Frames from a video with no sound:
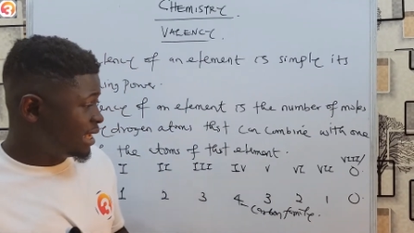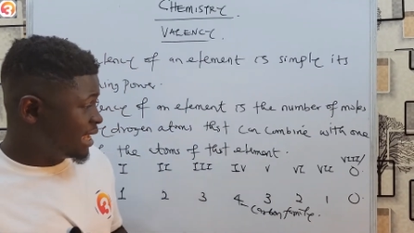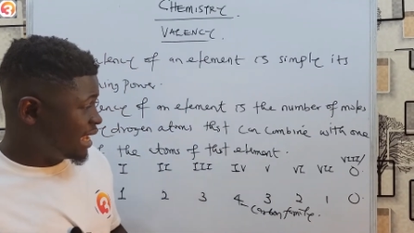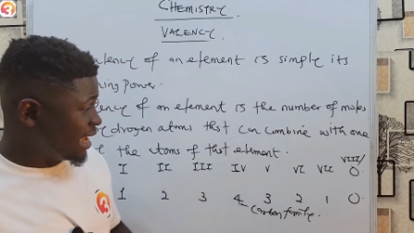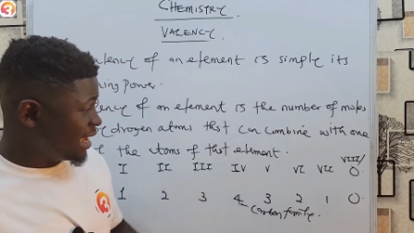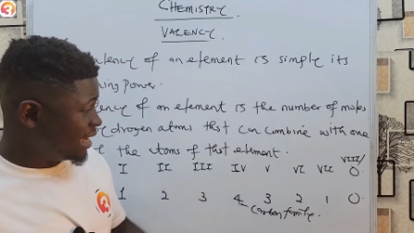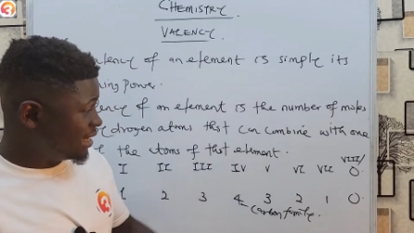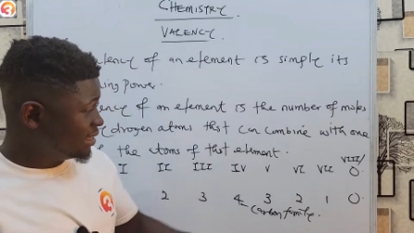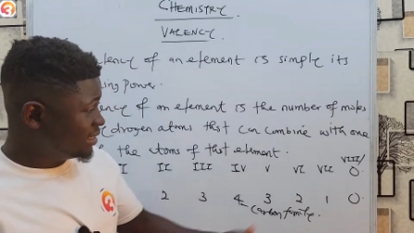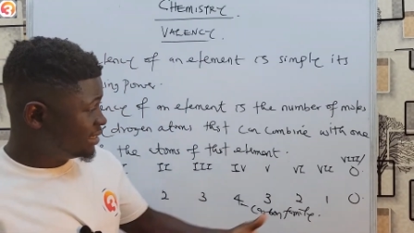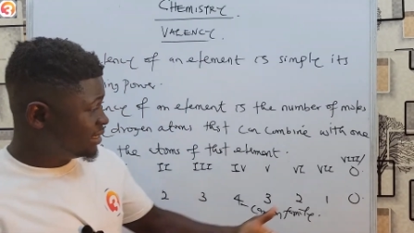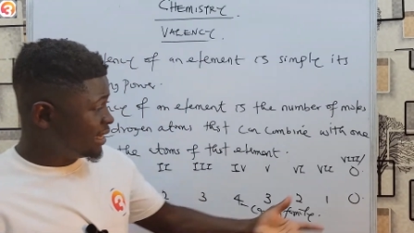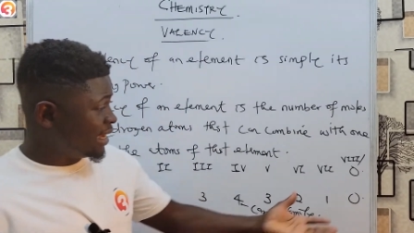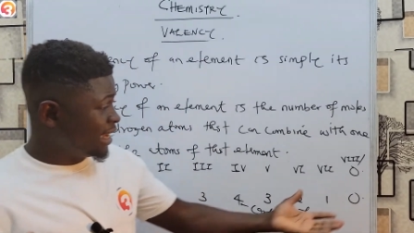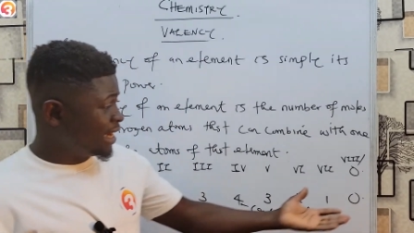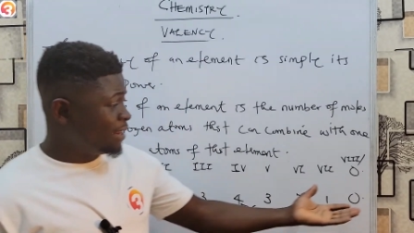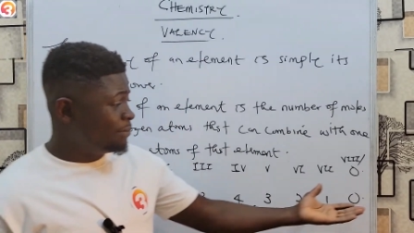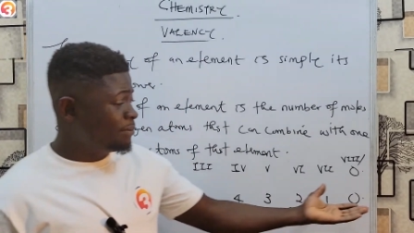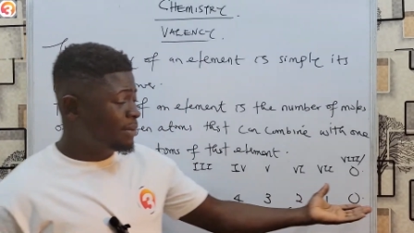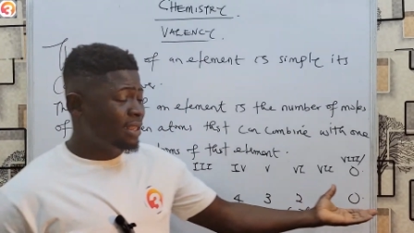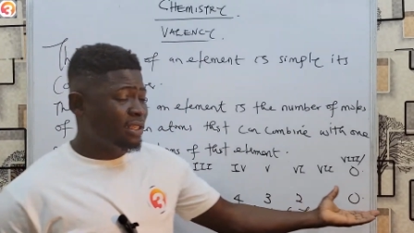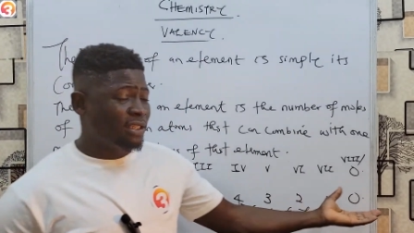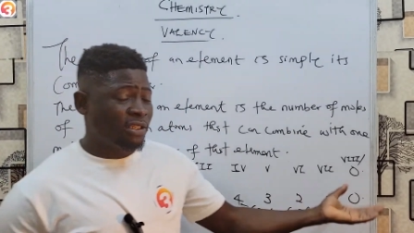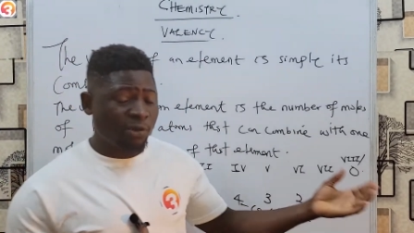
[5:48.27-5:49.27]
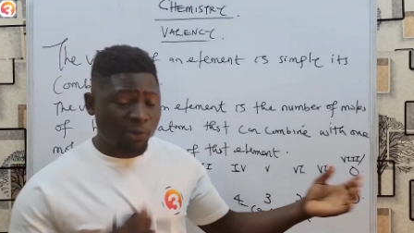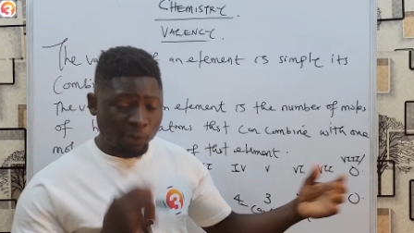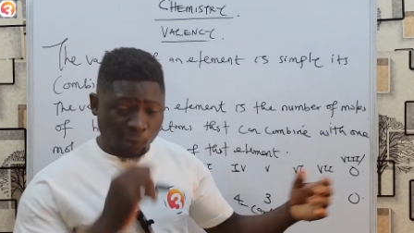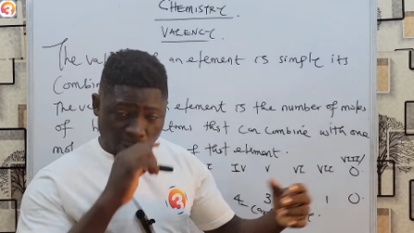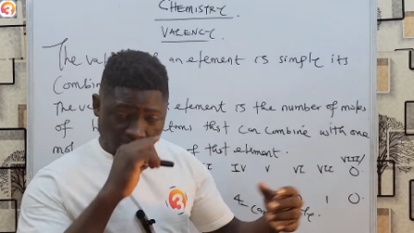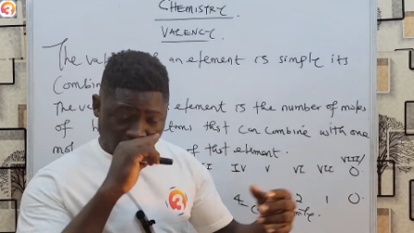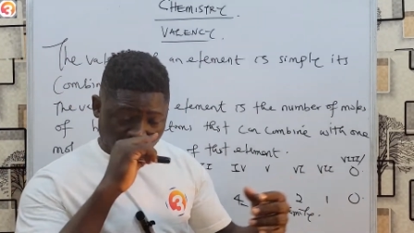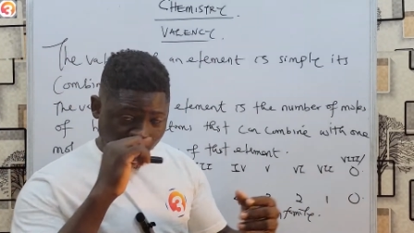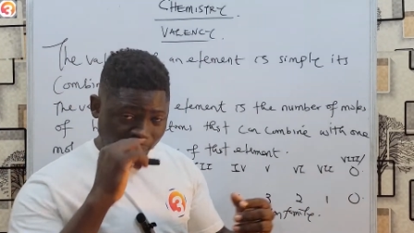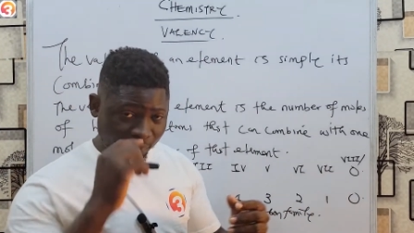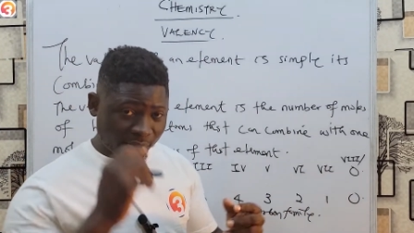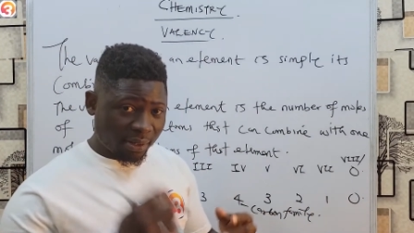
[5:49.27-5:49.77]
And the elements in
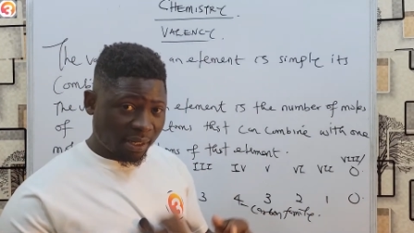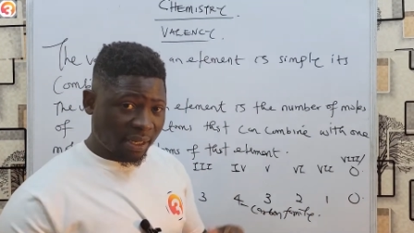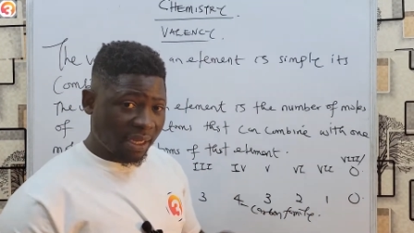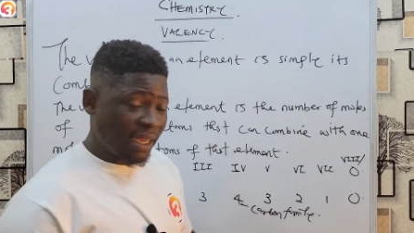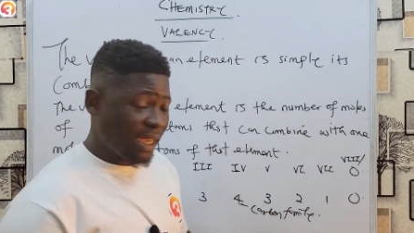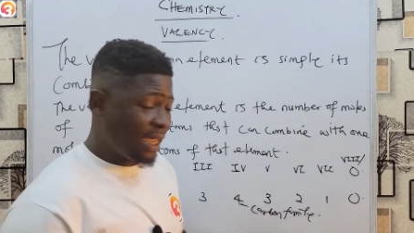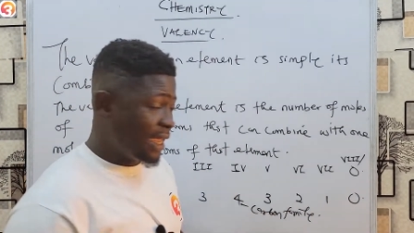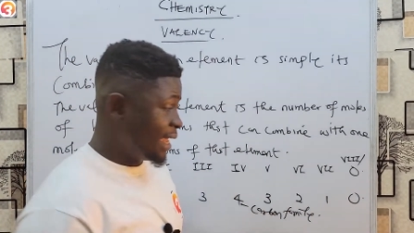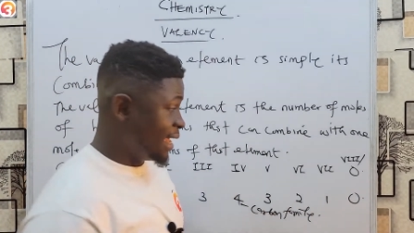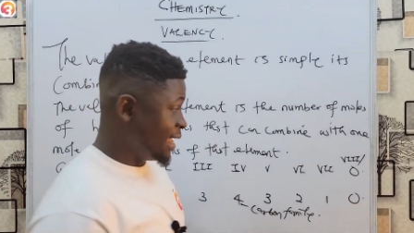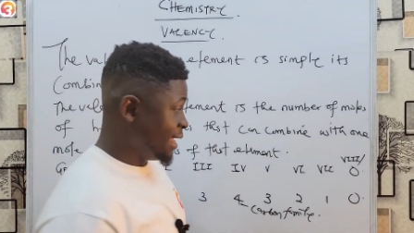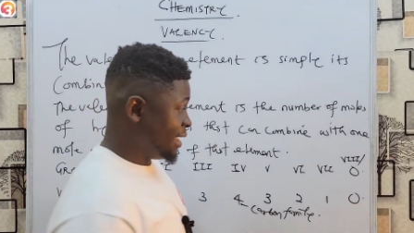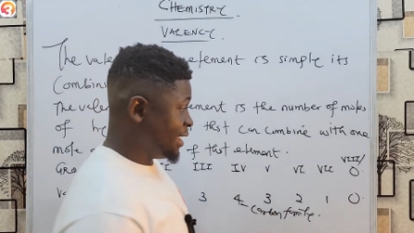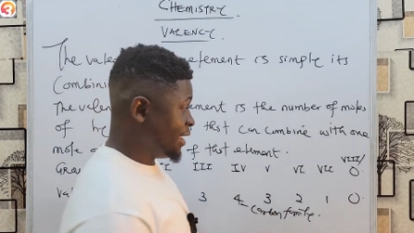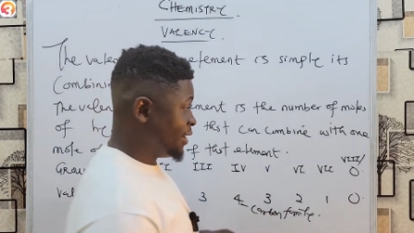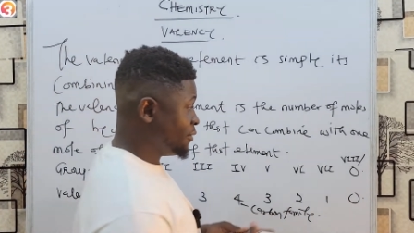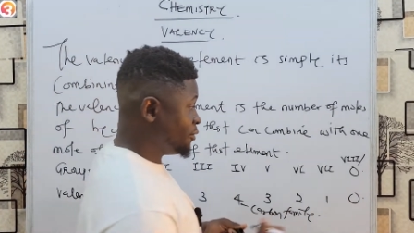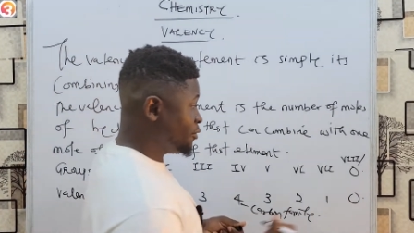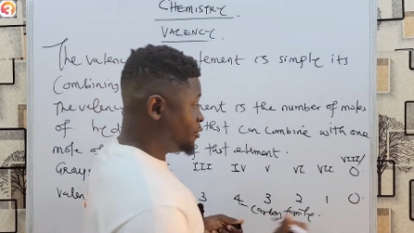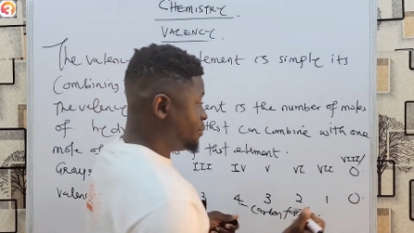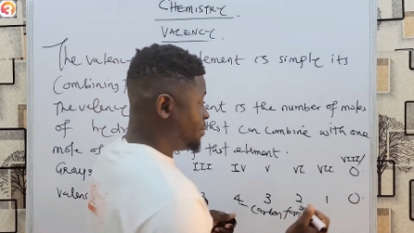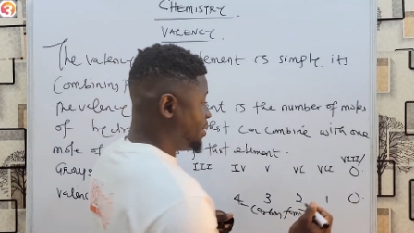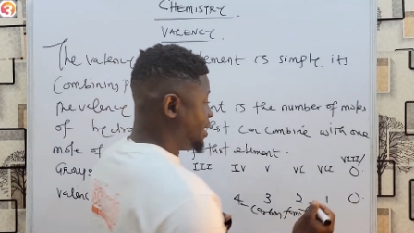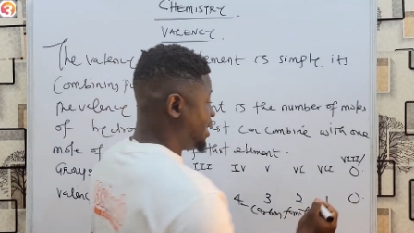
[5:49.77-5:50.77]
group uh, in group